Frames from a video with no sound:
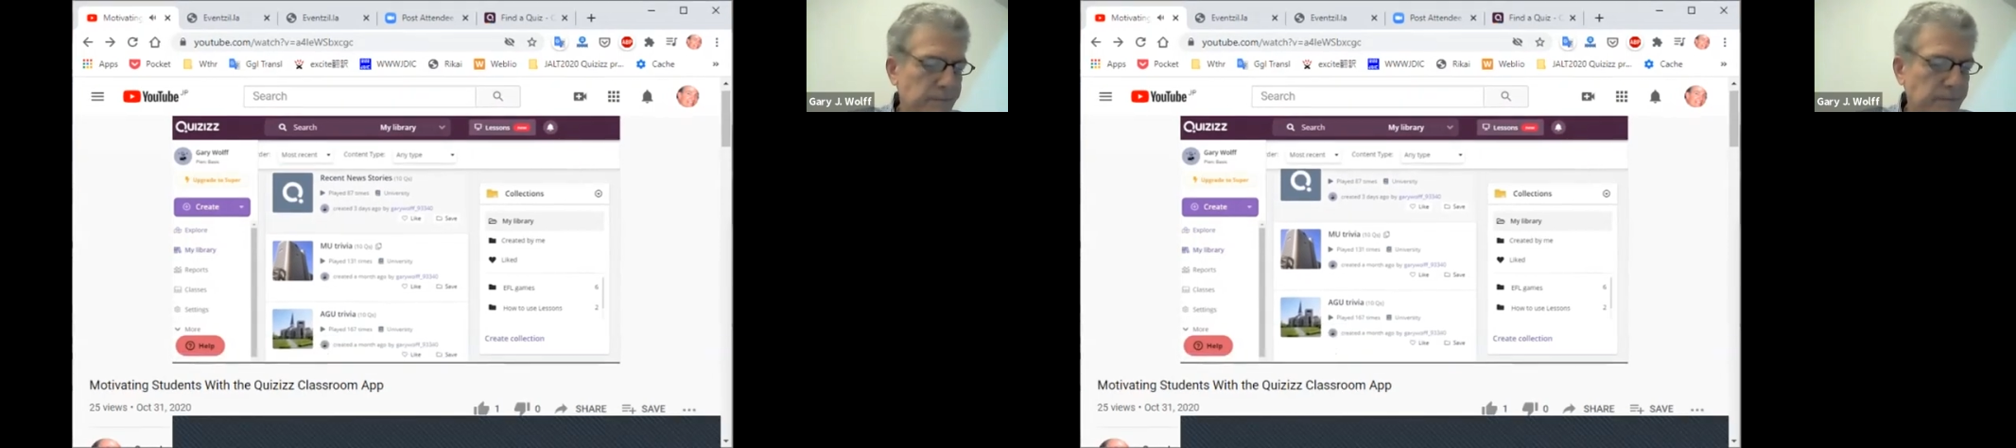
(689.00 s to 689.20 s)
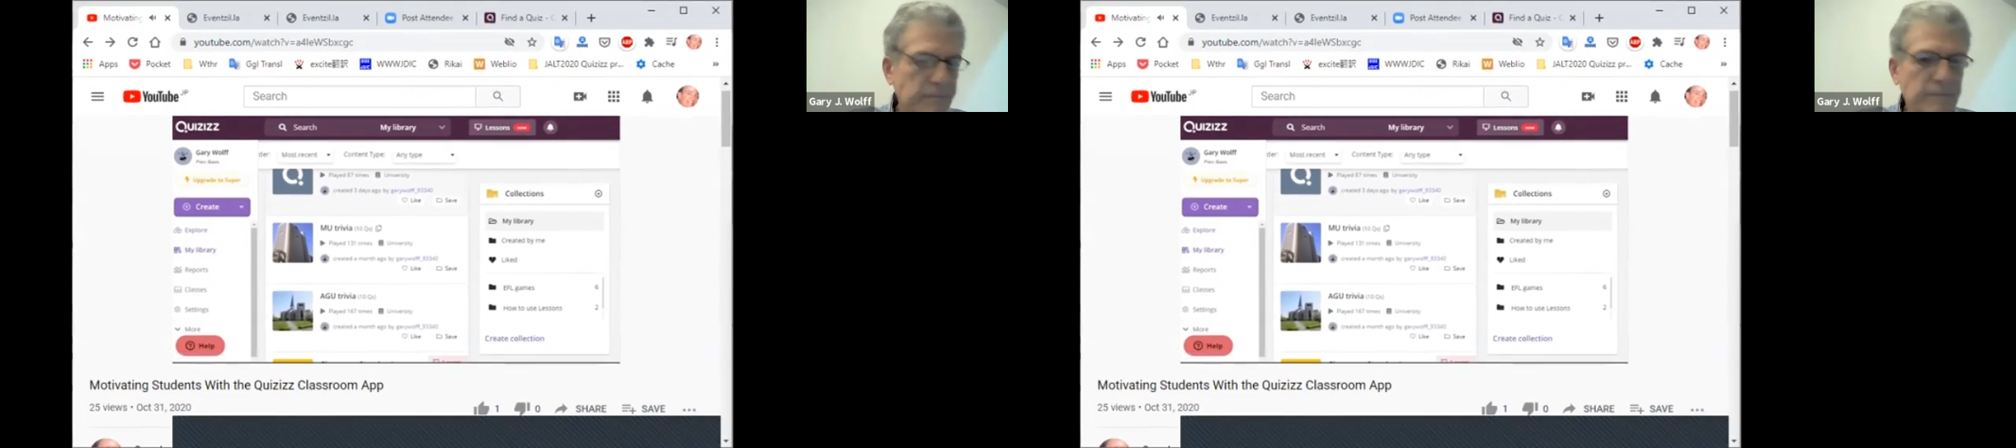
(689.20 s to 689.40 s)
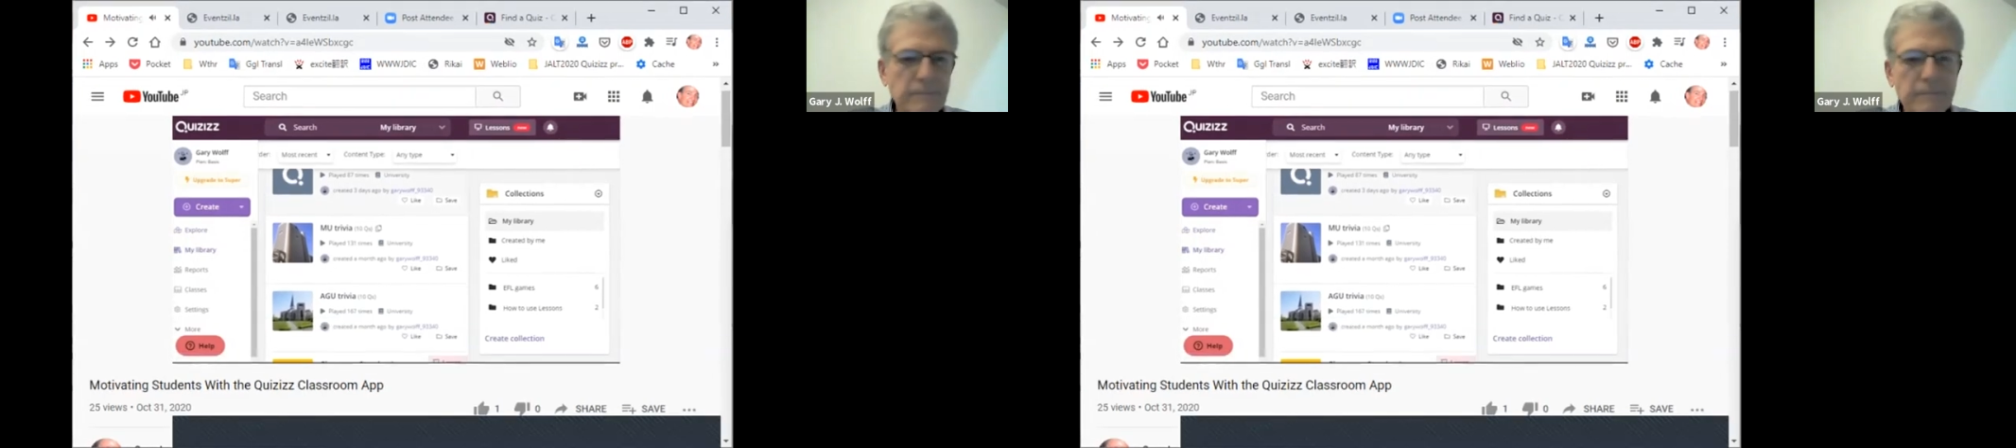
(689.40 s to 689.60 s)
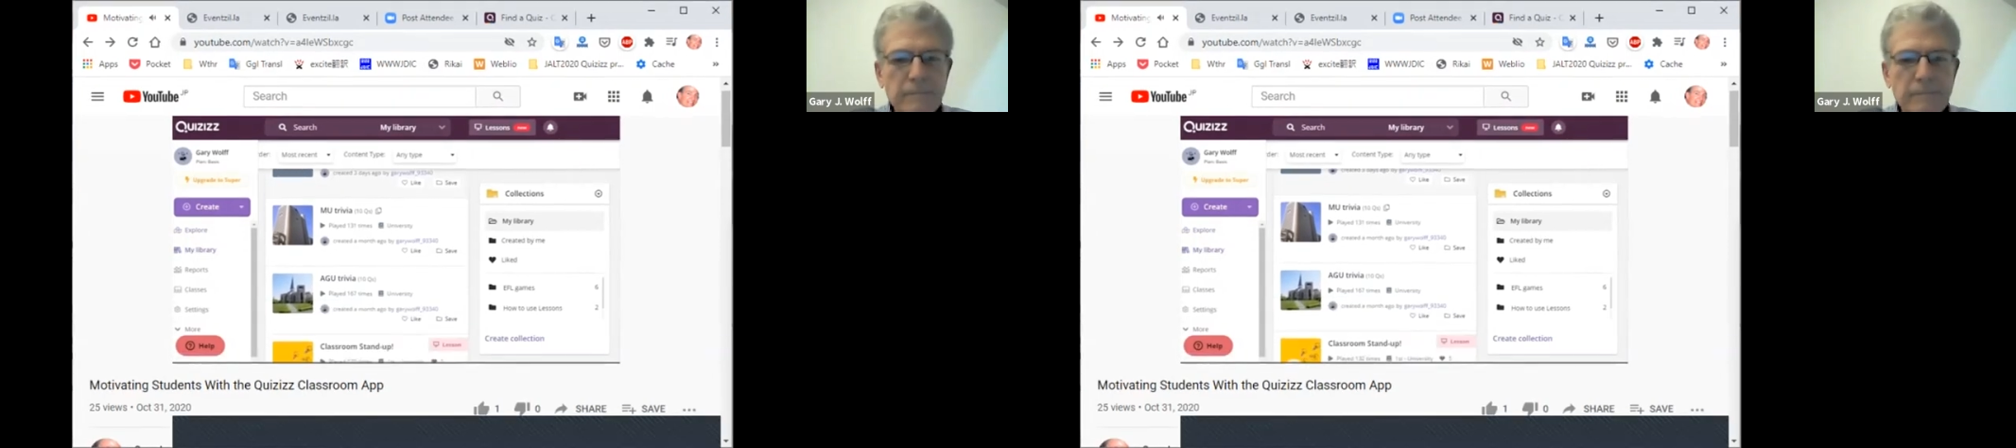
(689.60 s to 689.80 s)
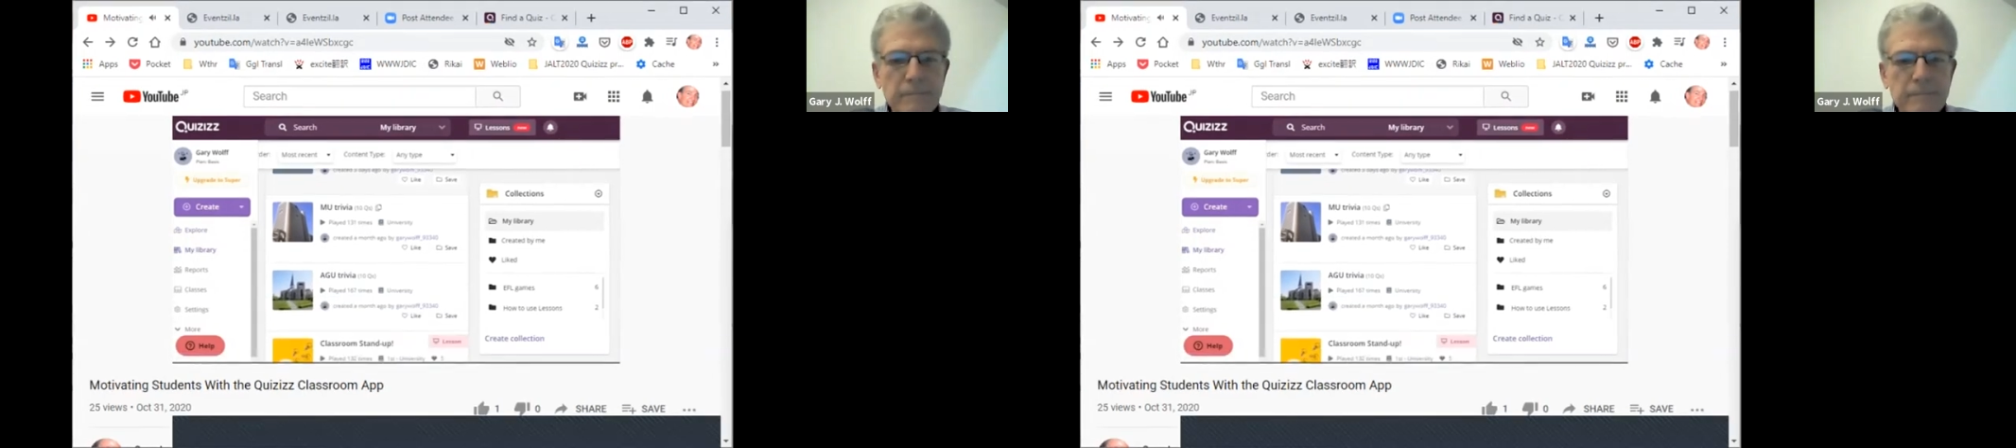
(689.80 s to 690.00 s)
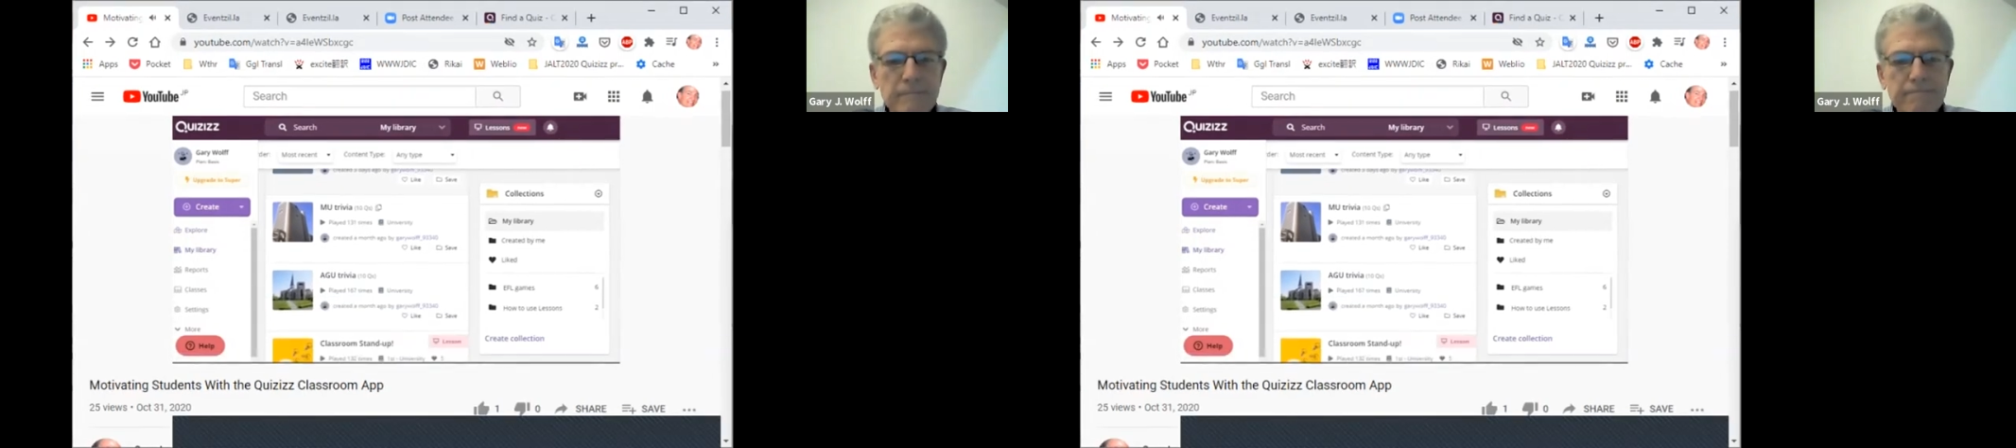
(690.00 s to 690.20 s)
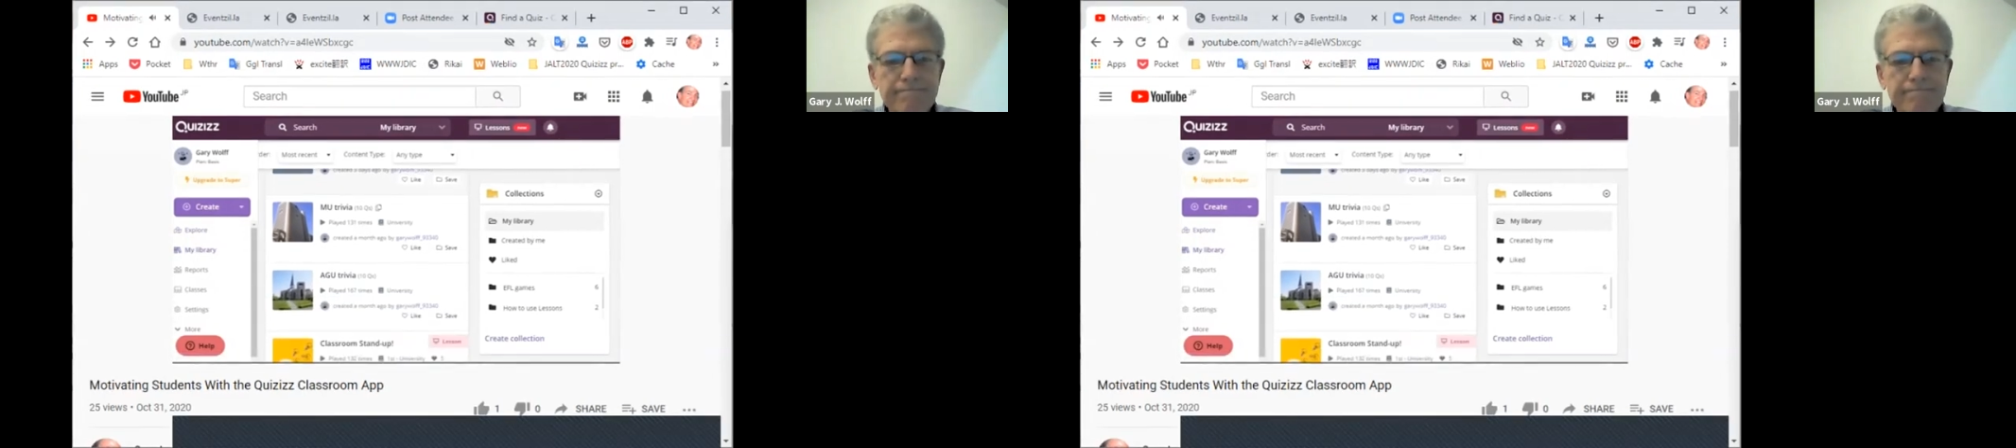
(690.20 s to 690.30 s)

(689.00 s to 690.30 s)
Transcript: or that you